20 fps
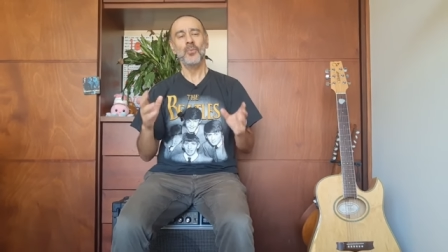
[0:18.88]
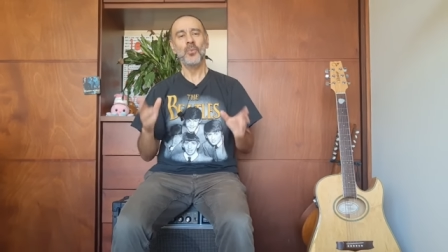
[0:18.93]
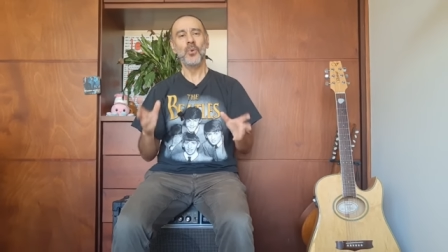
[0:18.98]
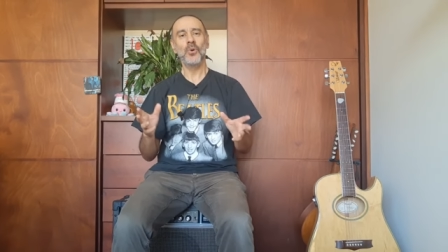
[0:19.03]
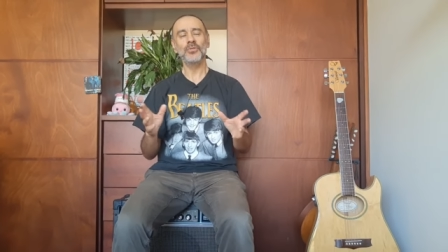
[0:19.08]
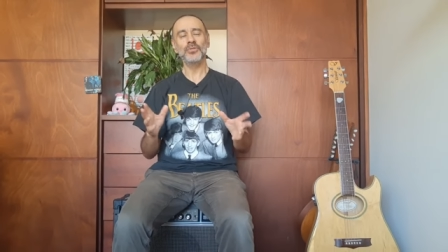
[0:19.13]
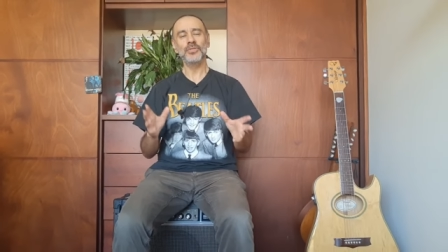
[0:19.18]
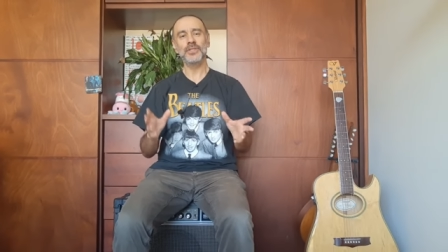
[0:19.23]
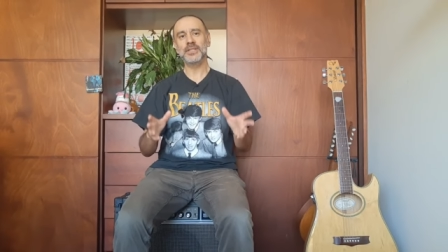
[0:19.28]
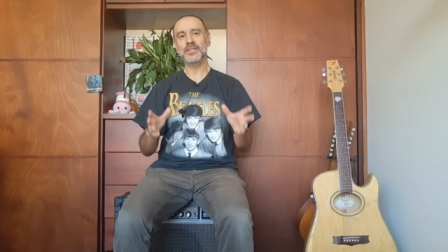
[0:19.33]

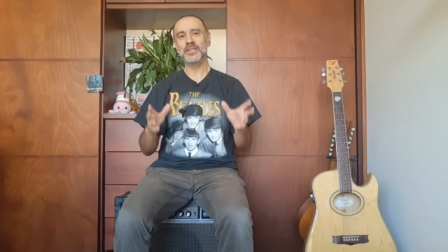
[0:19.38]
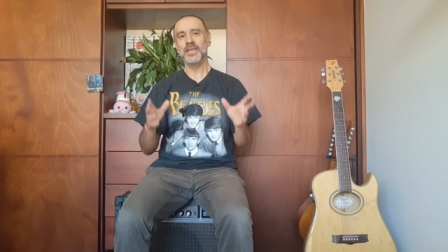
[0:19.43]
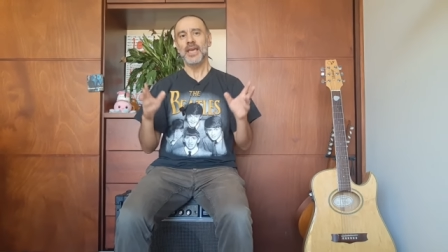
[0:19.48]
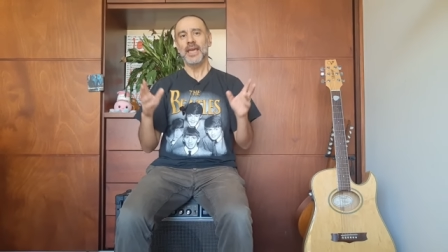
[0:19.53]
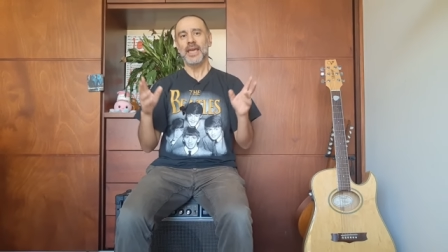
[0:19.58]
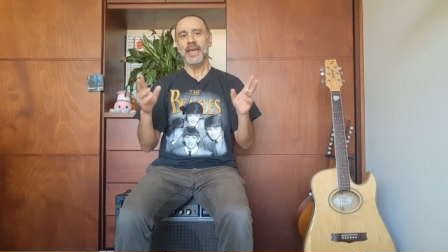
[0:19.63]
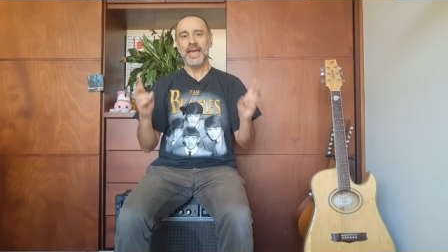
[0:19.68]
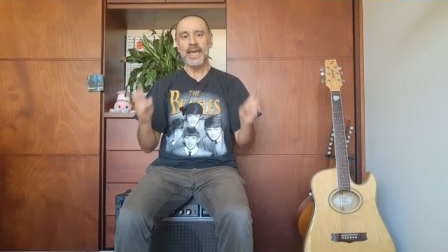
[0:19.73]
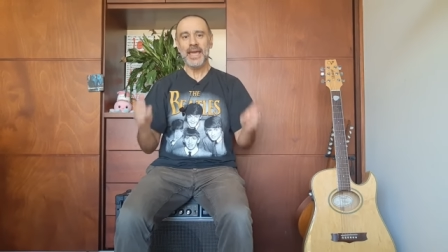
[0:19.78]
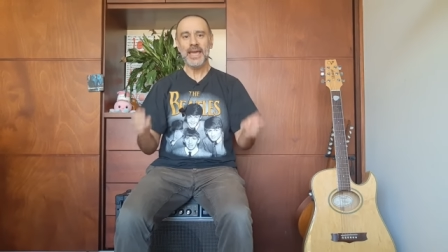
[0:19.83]
what this
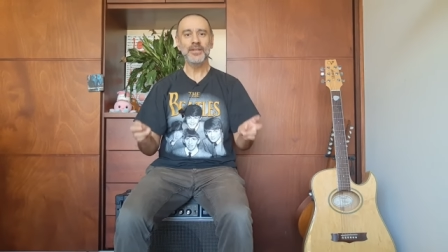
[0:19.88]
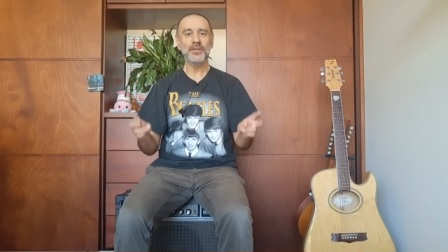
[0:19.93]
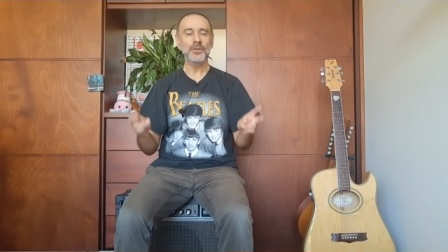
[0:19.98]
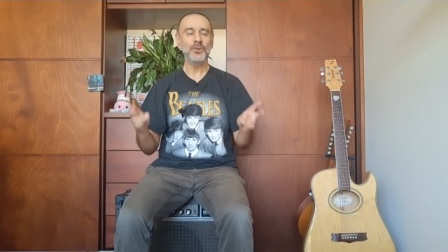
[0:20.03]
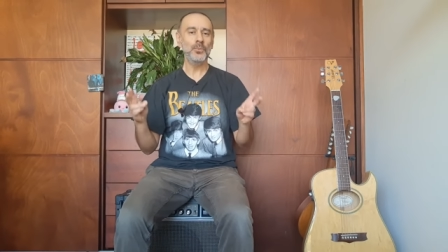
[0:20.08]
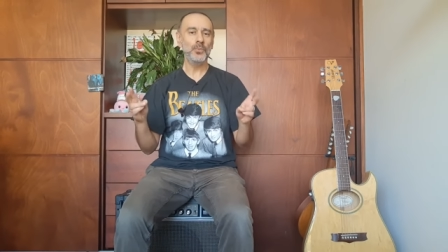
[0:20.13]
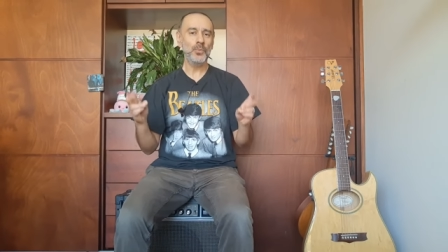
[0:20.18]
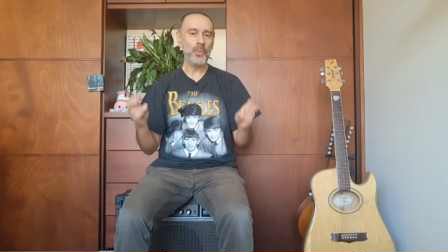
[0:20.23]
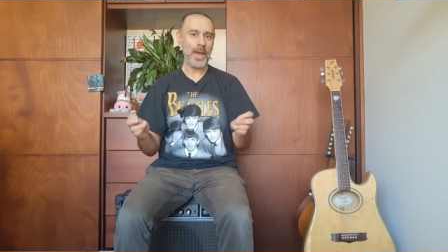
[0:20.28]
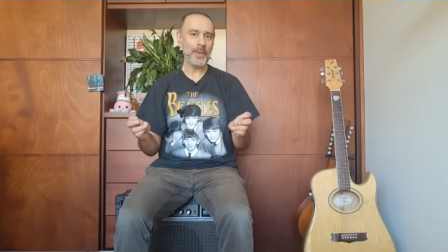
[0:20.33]

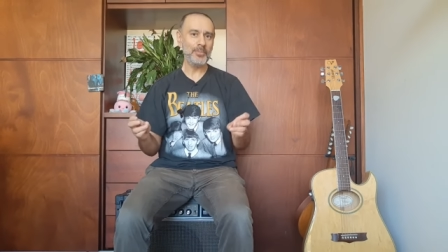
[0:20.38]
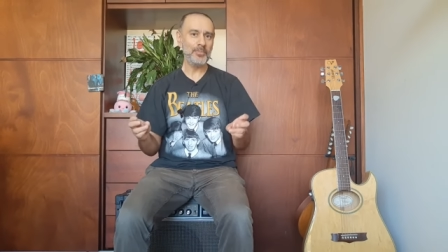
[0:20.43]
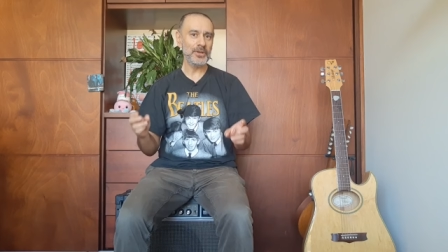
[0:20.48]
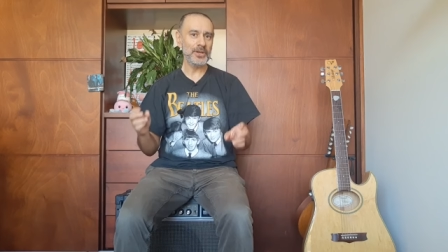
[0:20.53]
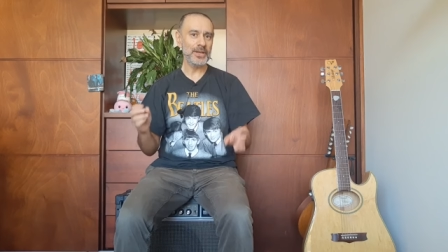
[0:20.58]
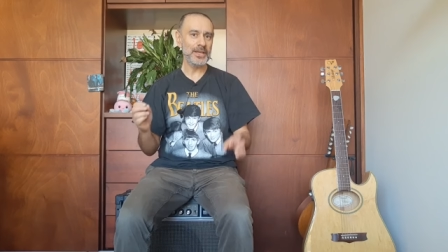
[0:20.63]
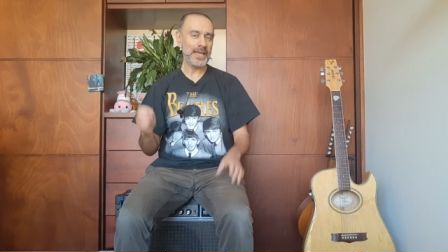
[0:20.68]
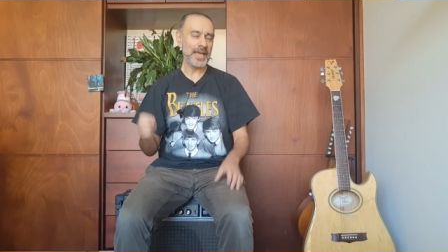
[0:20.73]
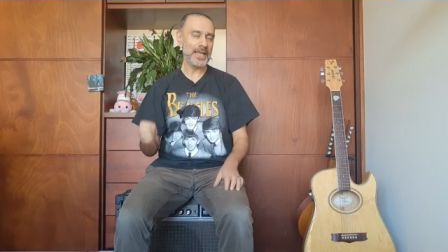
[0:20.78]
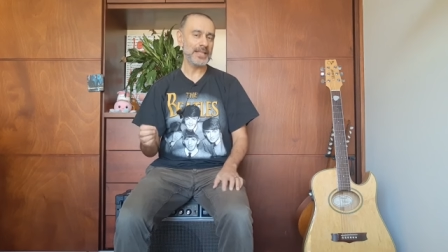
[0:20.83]
hidden
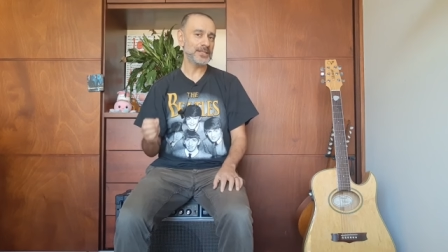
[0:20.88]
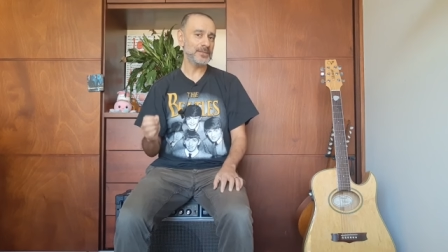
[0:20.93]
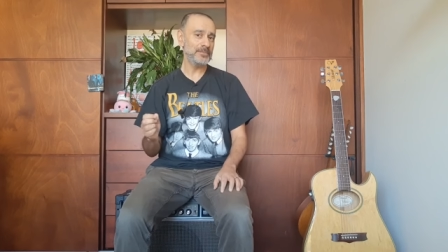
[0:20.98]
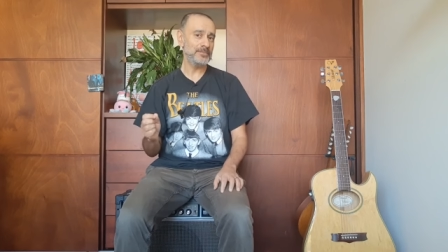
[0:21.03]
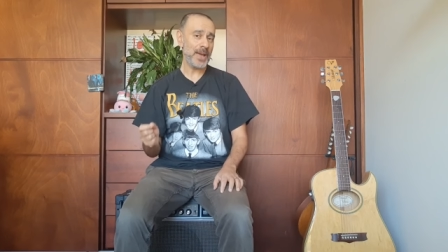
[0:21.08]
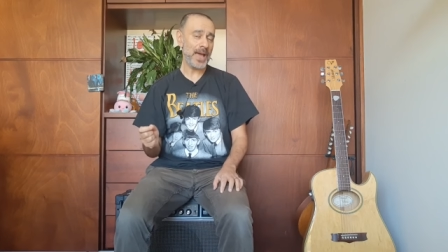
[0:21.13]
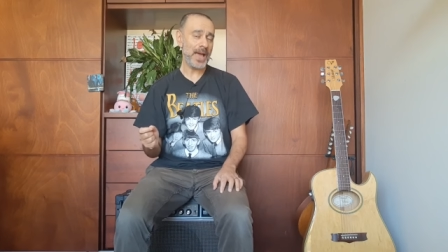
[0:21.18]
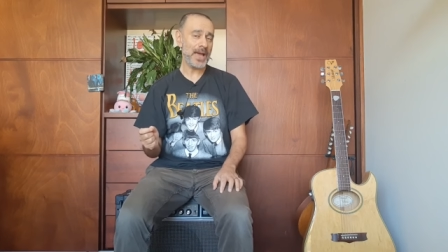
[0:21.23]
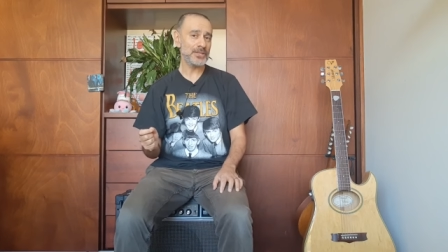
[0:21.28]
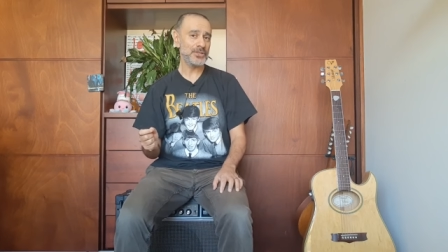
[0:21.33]
weapon
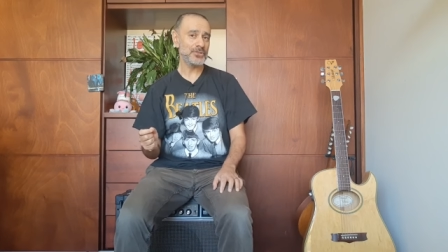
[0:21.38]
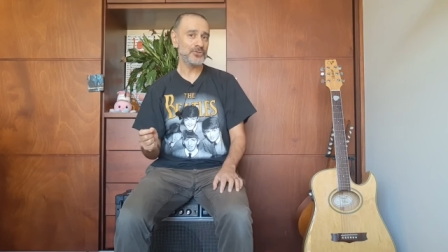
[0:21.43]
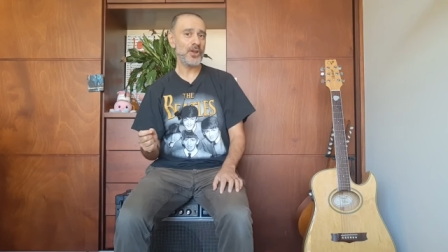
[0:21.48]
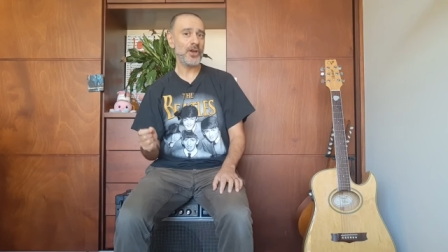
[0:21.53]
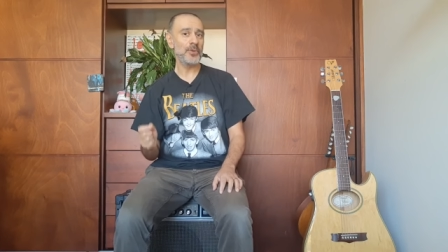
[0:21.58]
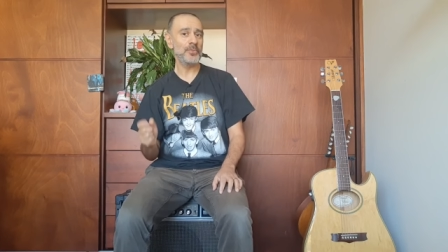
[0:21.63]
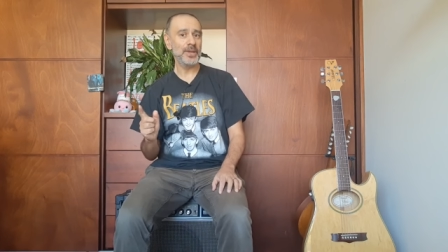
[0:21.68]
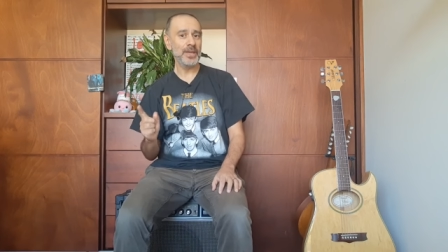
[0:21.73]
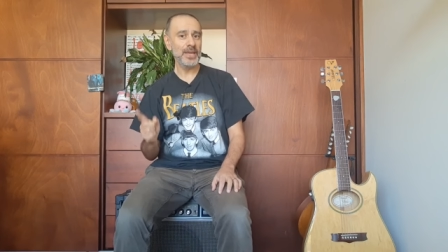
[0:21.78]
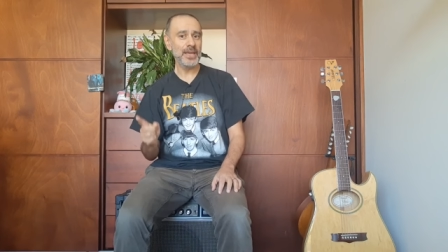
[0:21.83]
against bad
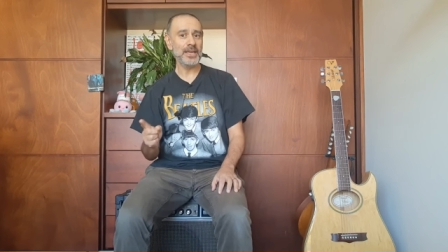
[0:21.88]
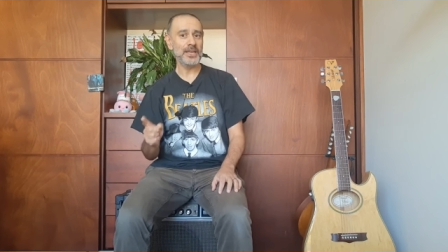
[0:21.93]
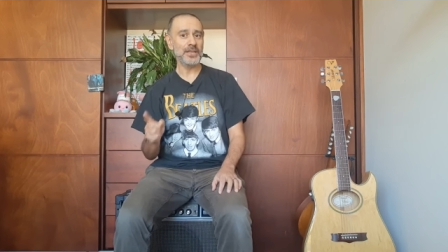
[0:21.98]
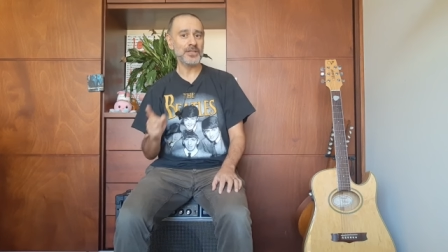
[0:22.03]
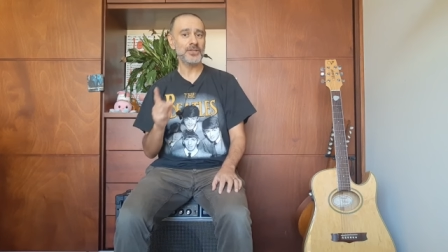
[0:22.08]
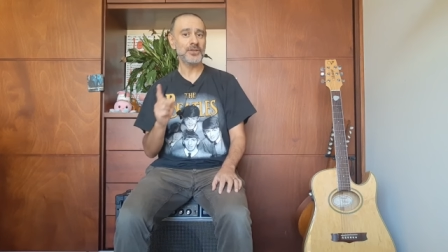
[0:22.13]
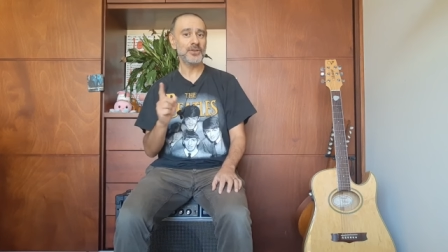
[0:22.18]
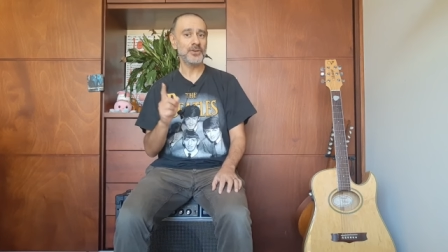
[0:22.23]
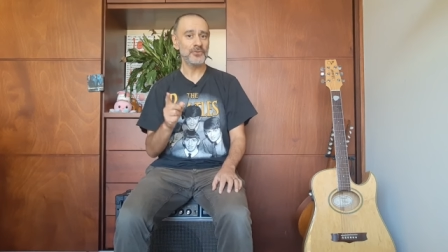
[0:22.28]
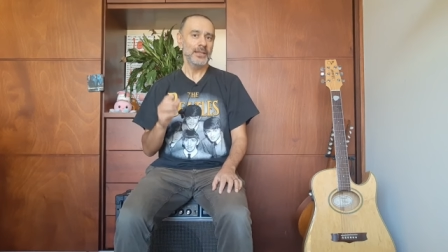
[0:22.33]
strumming
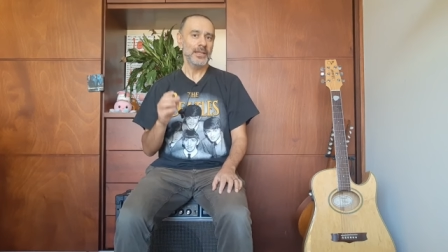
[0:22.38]
is.